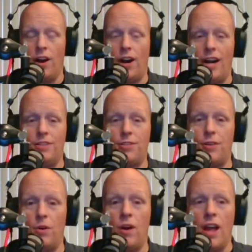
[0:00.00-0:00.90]
All right.
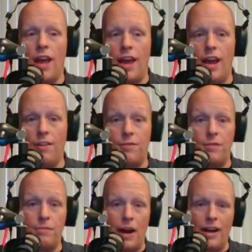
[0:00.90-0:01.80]
So if
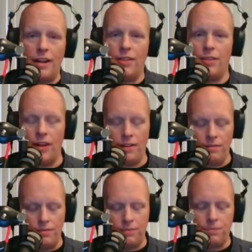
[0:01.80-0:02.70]
by
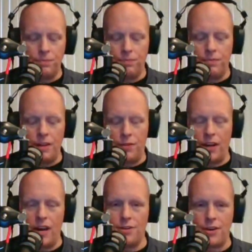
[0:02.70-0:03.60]
the if the
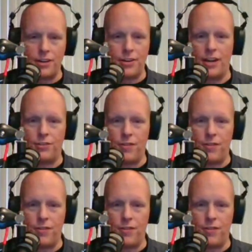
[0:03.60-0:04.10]
contractor has